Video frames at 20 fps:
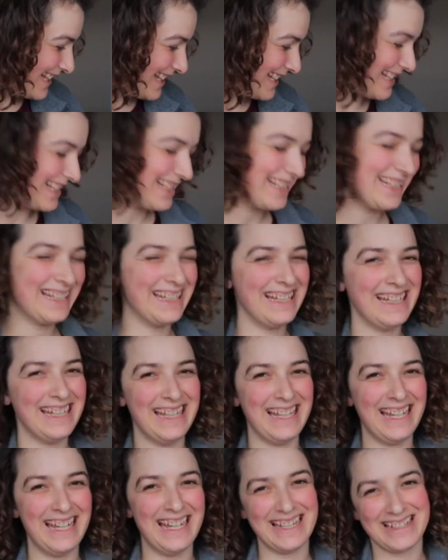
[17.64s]
is
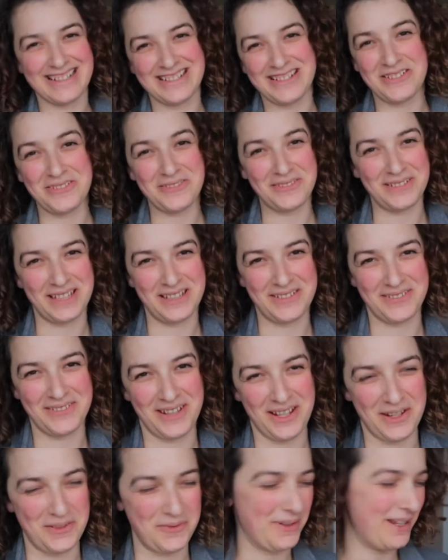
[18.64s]
actually a really
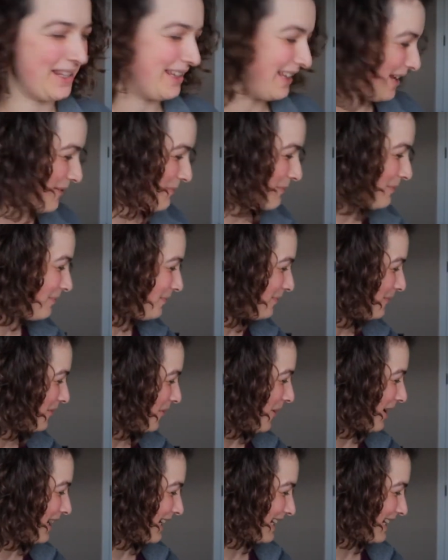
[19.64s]
fun one I'm quite